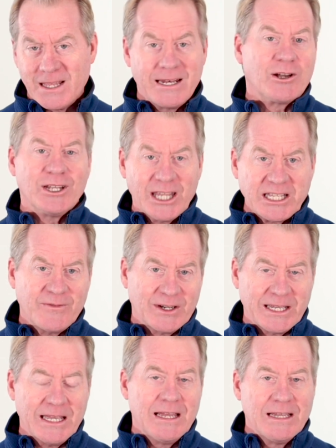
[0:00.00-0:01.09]
Now,
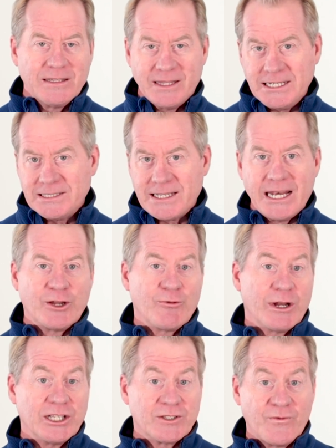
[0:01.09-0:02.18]
collectively, these 10
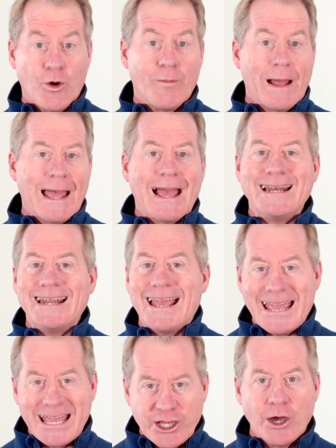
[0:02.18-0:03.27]
ingredients form an
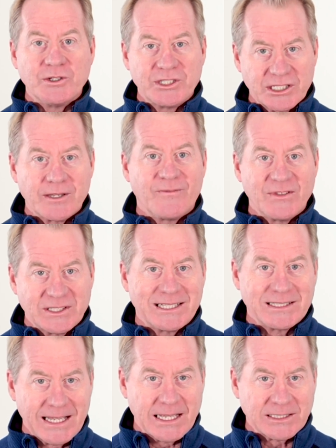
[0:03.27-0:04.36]
ecosystem for
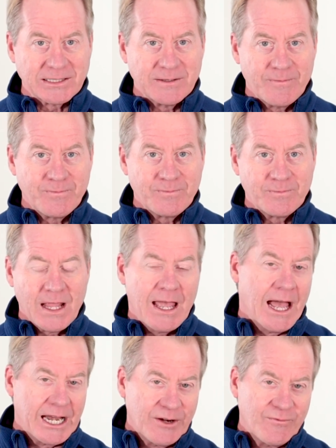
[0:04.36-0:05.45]
success,
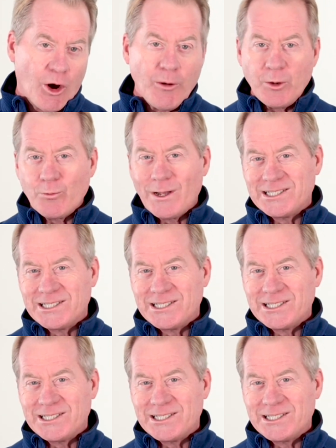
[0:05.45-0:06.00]
an environment where